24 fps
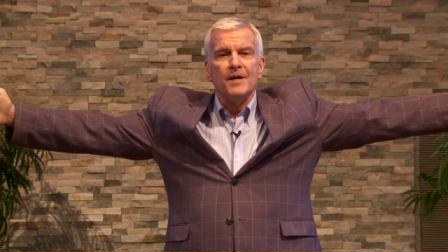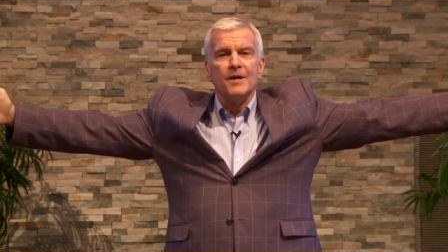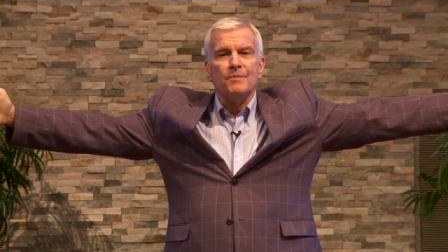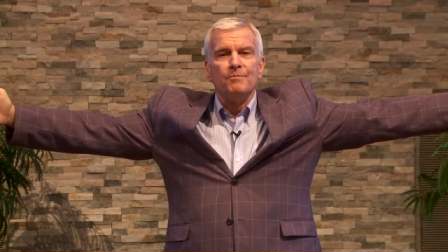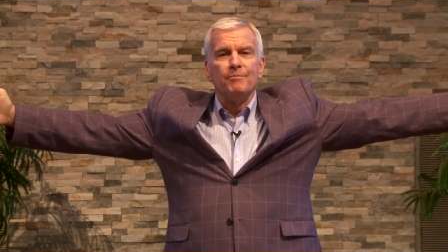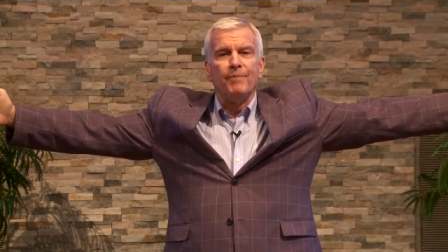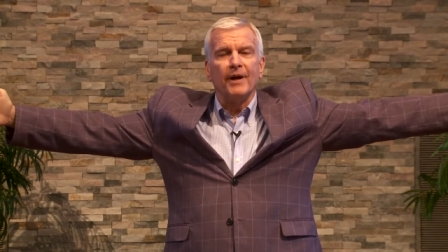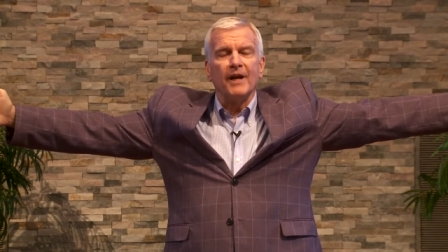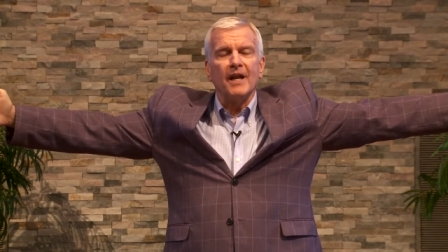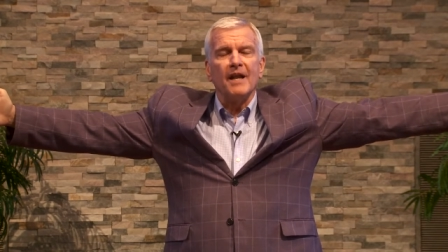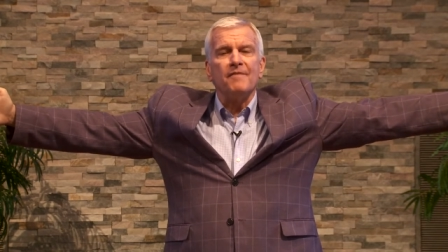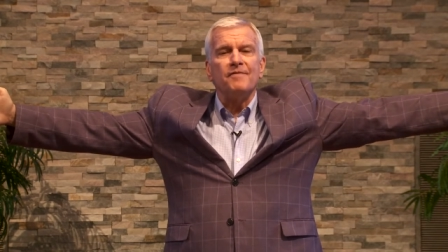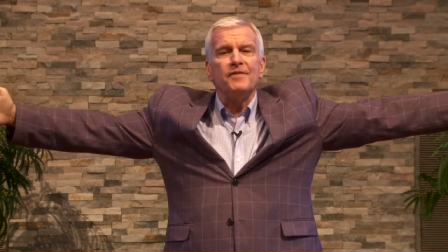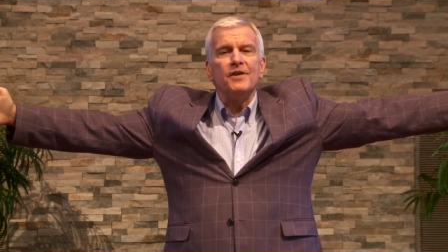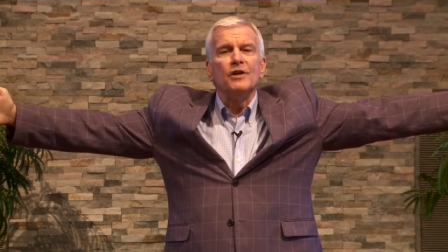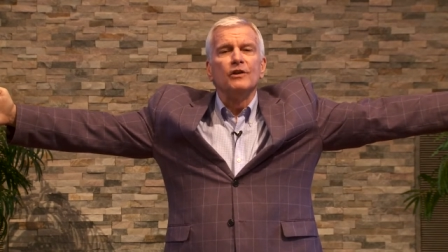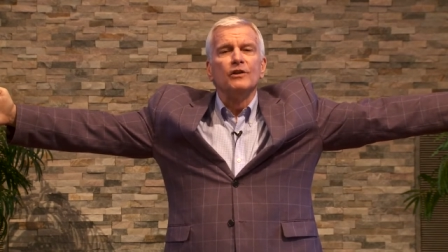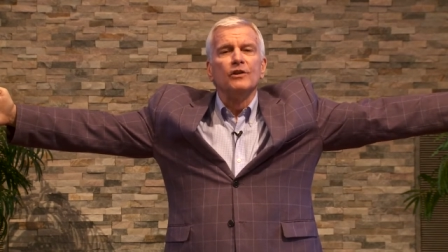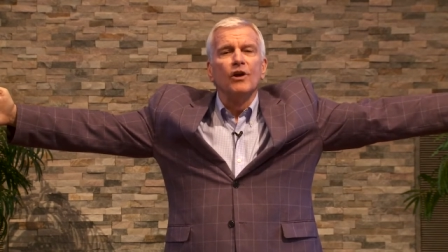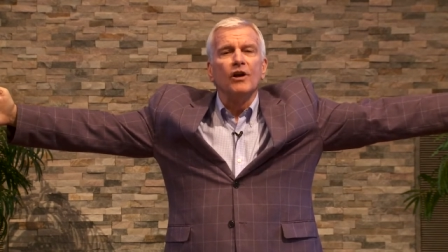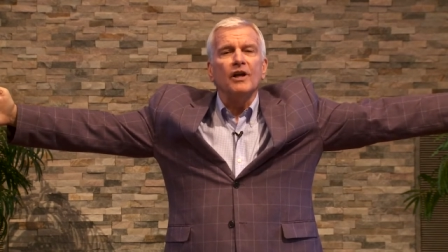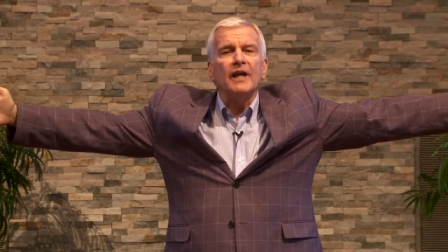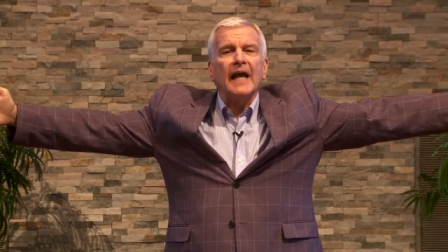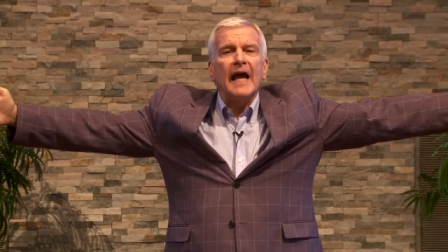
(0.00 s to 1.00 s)
But if you
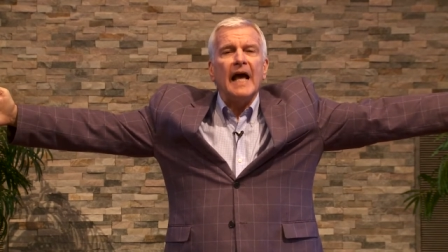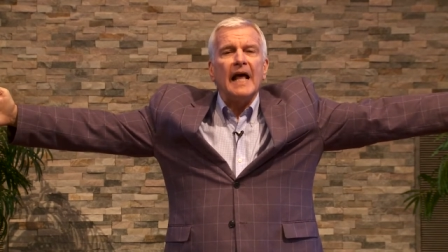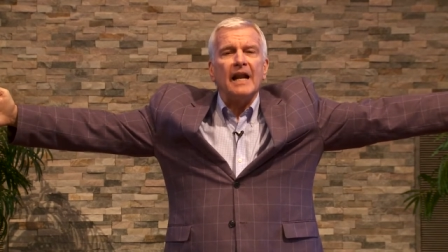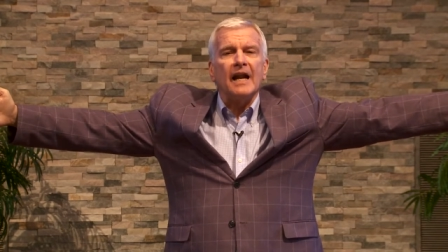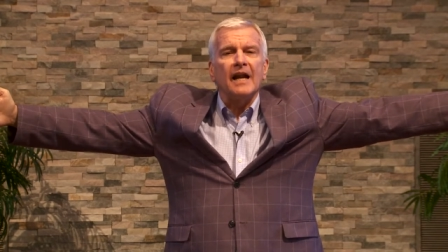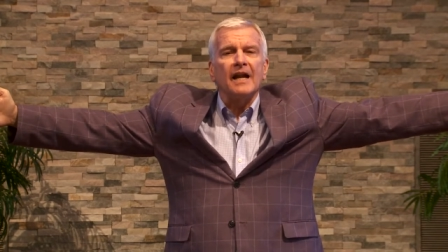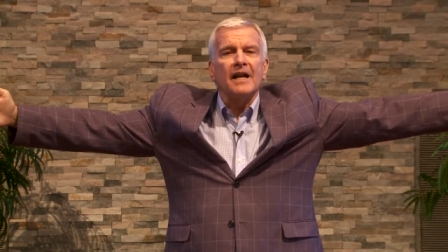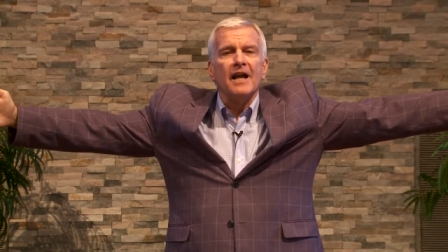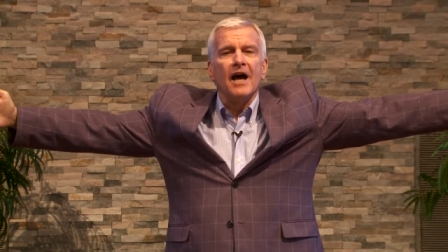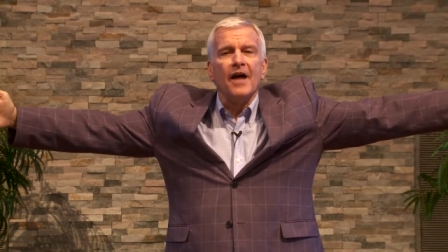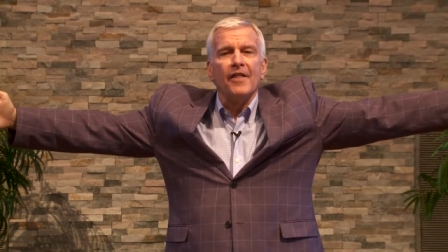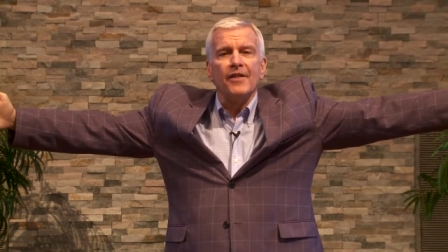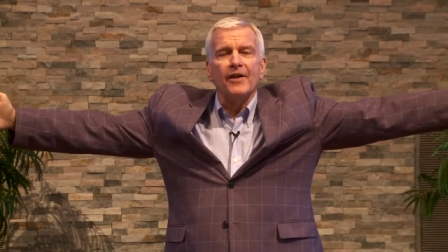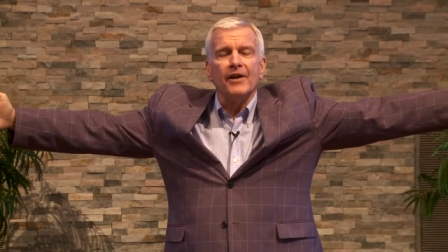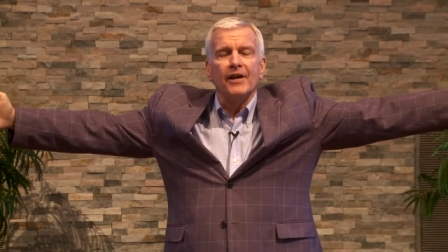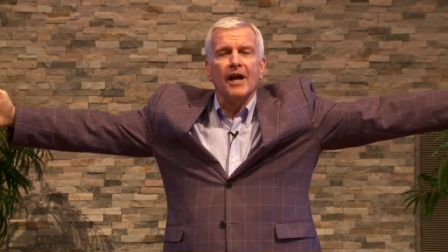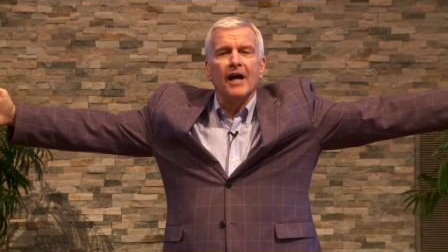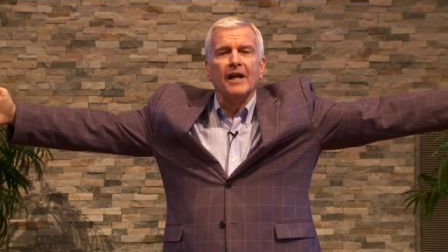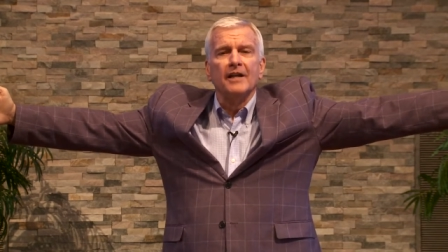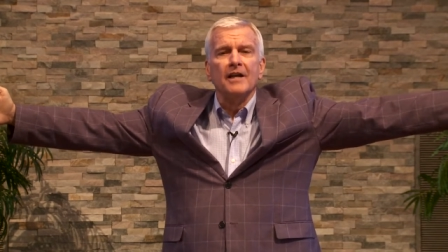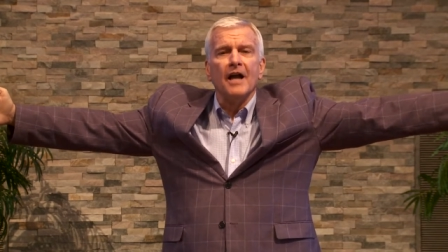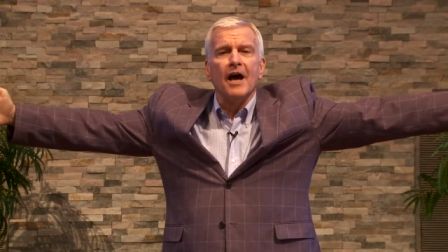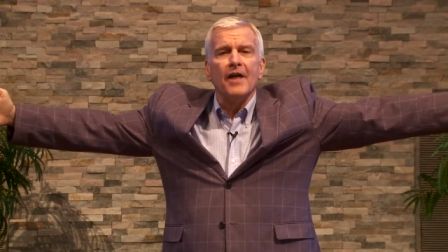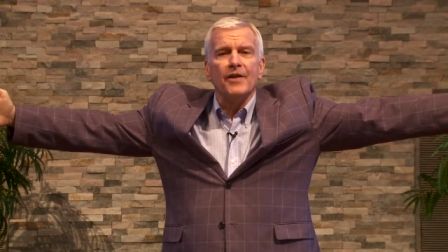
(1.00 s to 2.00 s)
look at another,
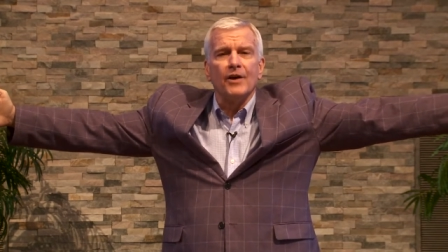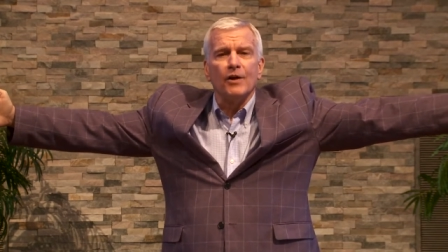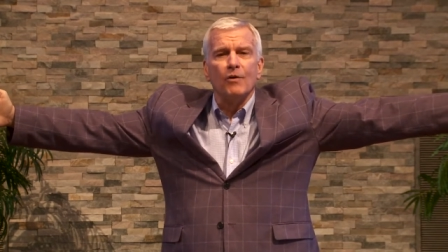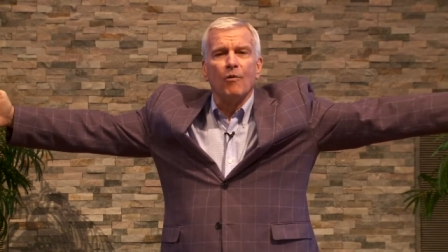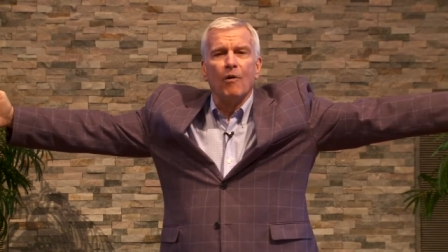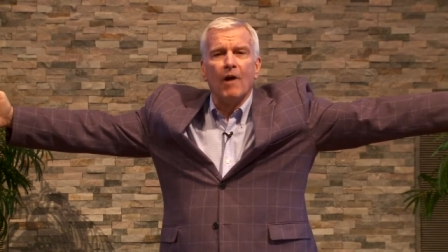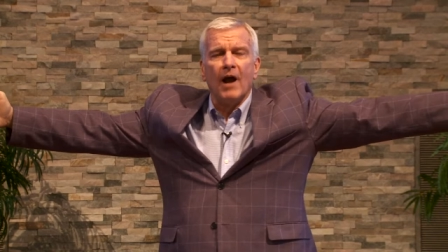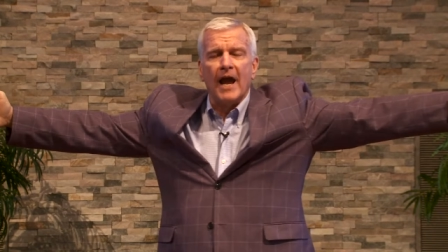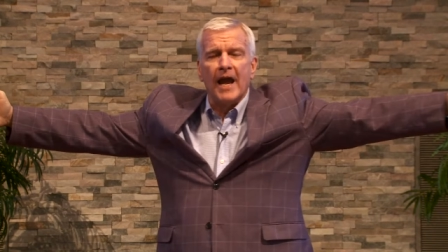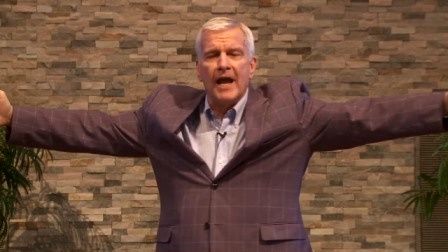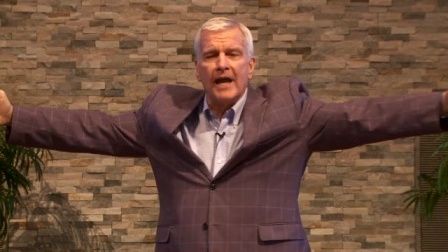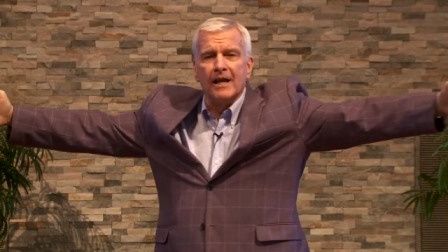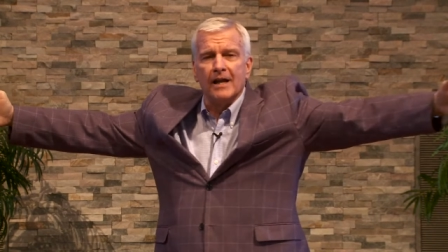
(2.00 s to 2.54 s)
another way,